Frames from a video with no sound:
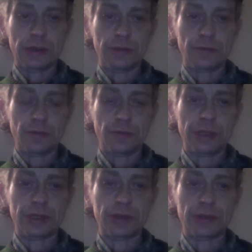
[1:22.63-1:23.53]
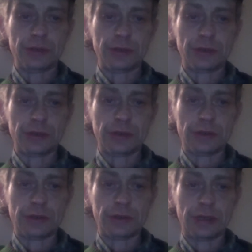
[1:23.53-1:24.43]
regions
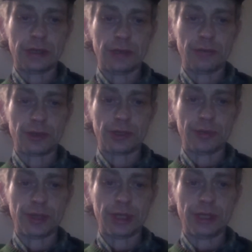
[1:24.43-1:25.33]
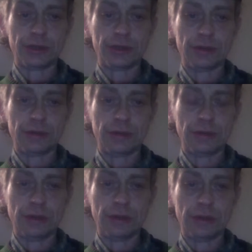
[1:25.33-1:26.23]
and precipitation,
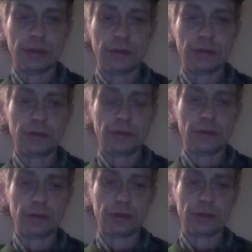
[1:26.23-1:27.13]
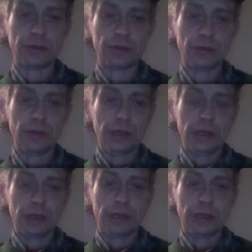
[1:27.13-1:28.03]
also
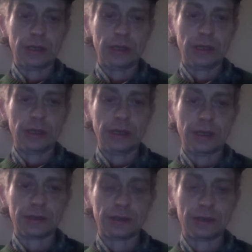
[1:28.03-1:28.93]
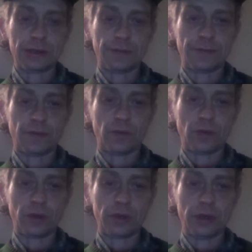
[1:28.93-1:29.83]
indexes
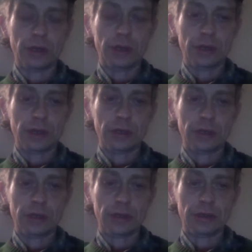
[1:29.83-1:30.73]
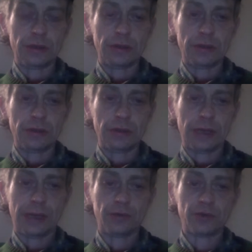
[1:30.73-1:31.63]
for
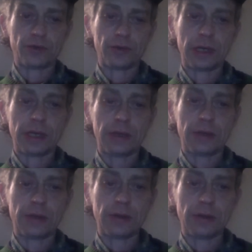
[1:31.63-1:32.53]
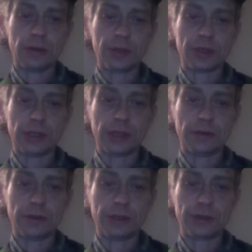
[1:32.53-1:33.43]
how dry the humus layer
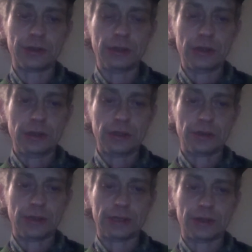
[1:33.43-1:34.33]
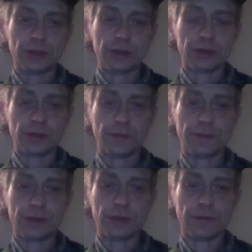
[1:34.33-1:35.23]
is. So that's the
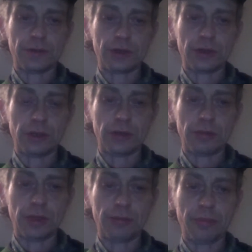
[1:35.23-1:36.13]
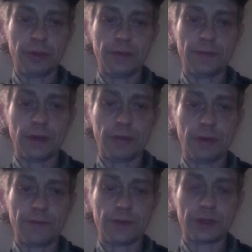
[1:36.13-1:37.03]
surface of the
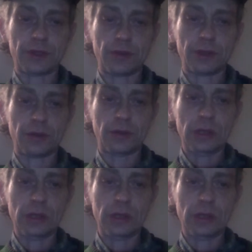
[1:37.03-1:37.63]
above the soil,